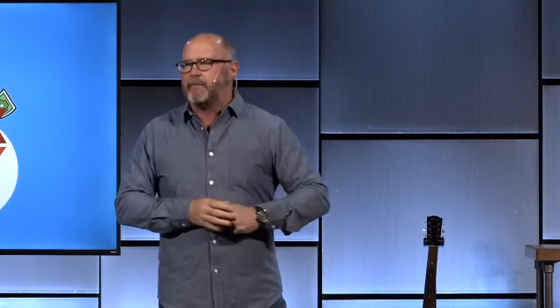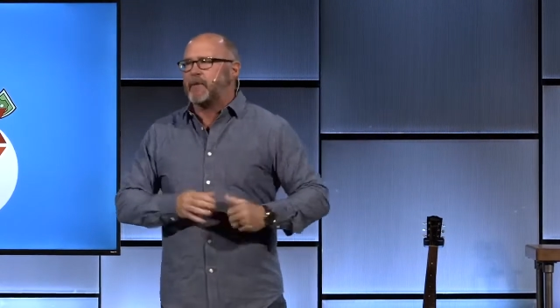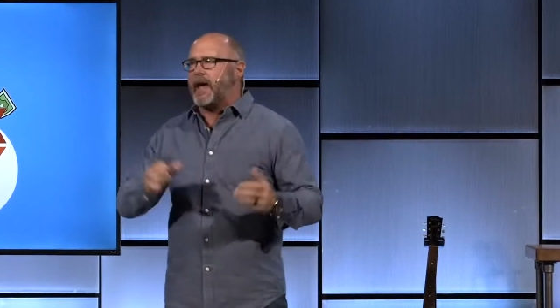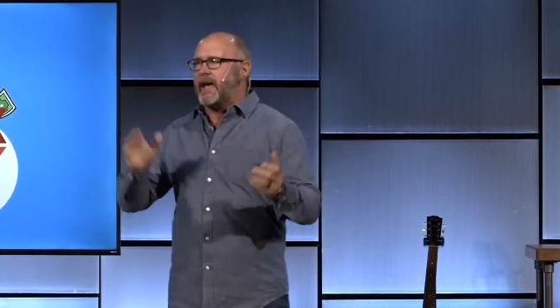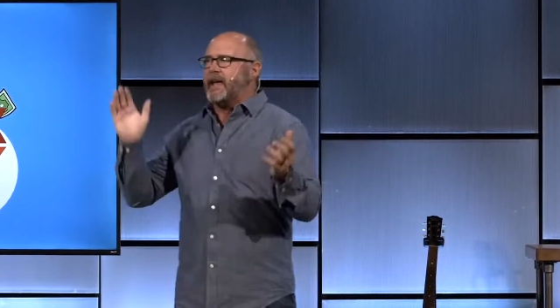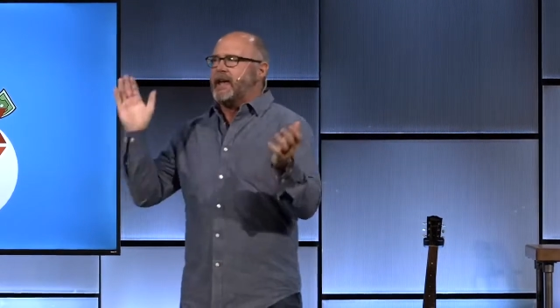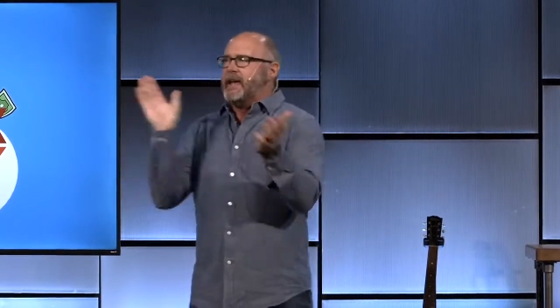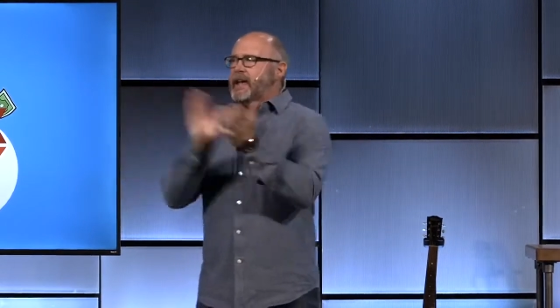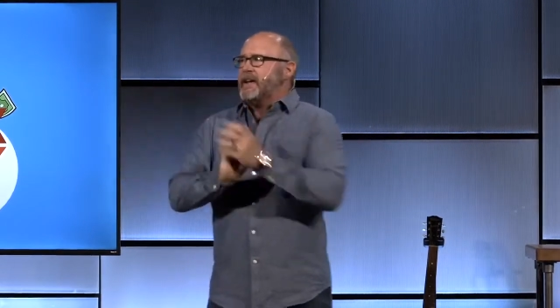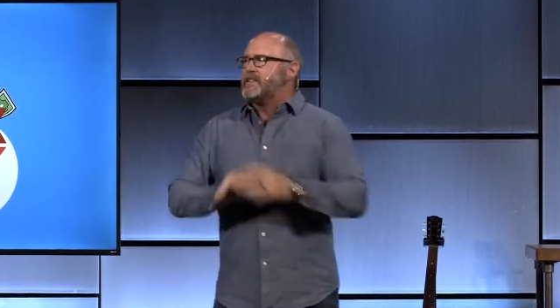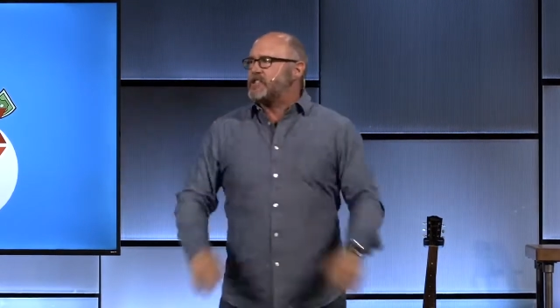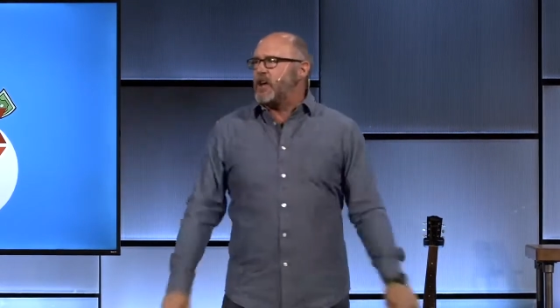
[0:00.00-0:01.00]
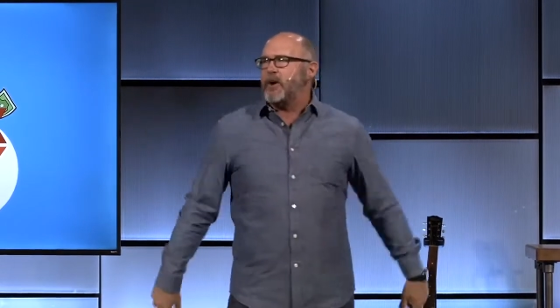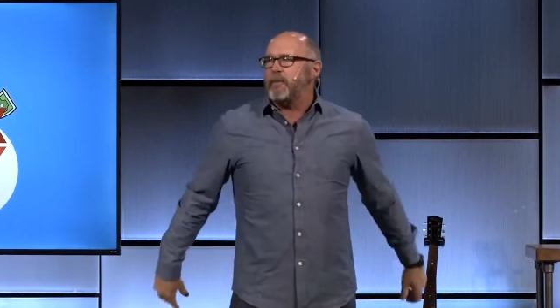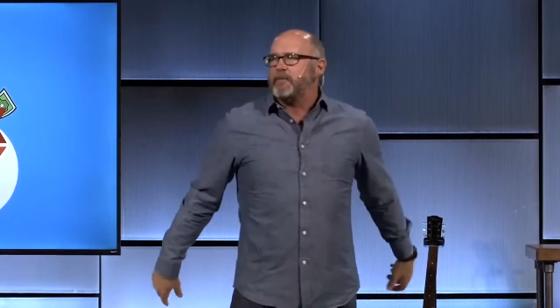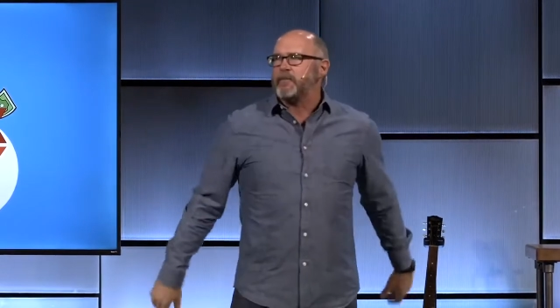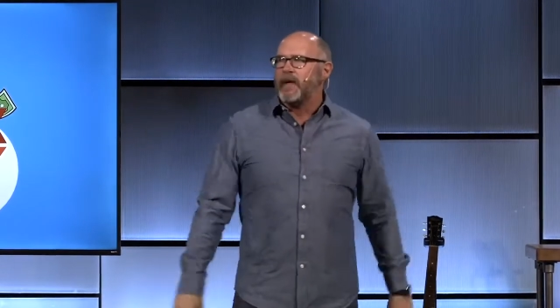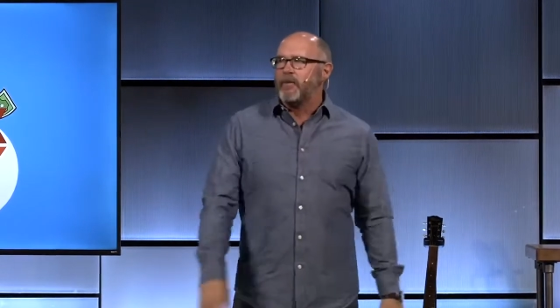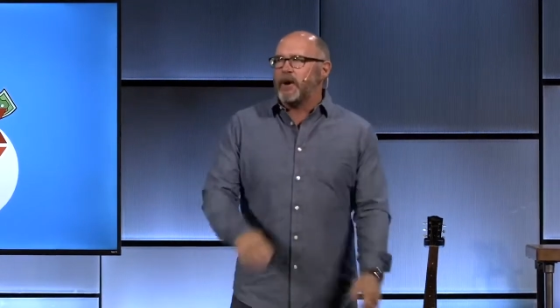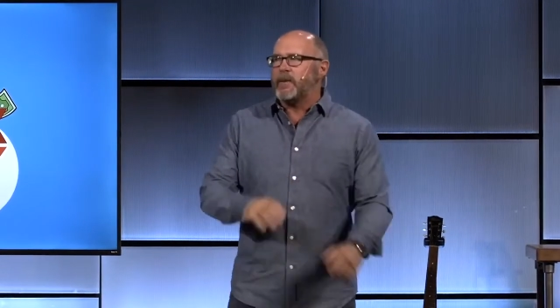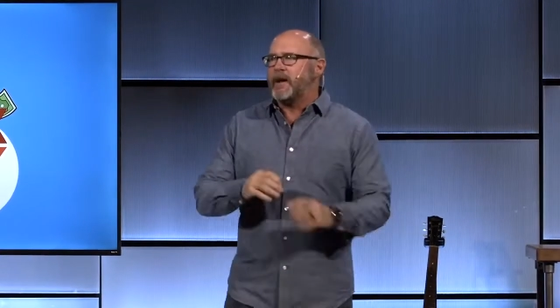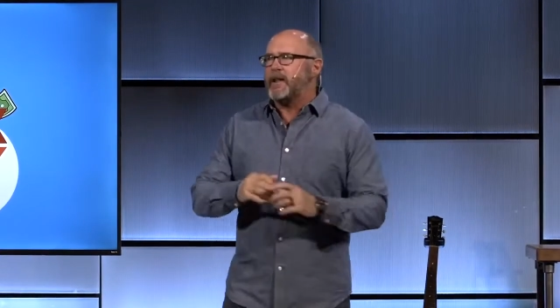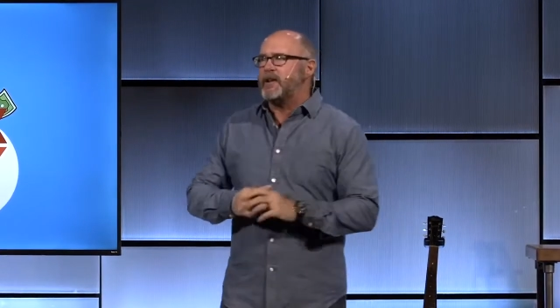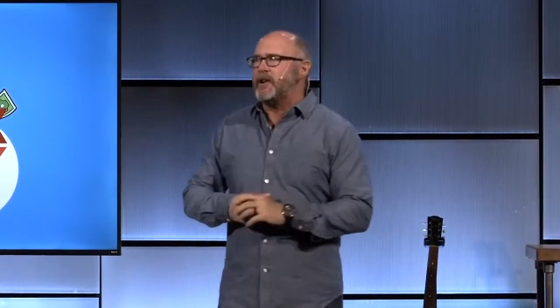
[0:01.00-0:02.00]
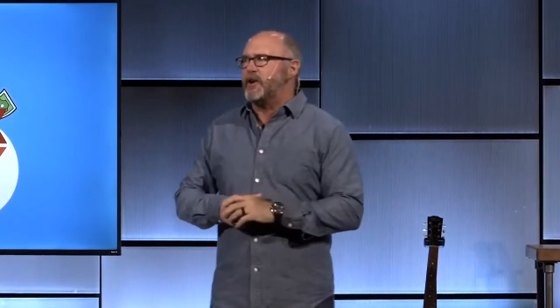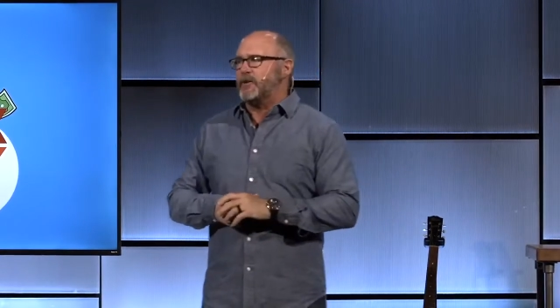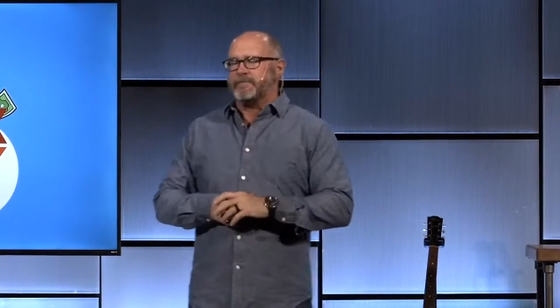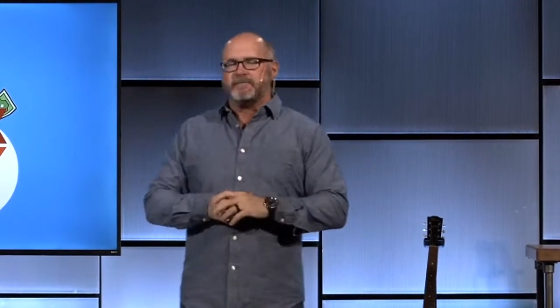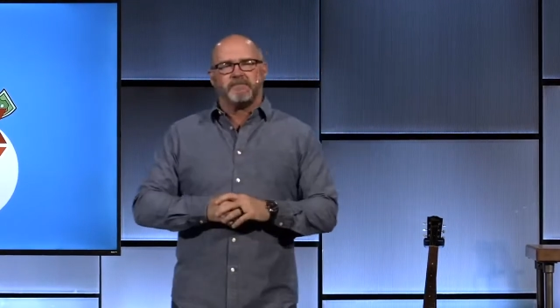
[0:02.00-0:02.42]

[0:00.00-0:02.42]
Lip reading: Okay, so what are we going to do?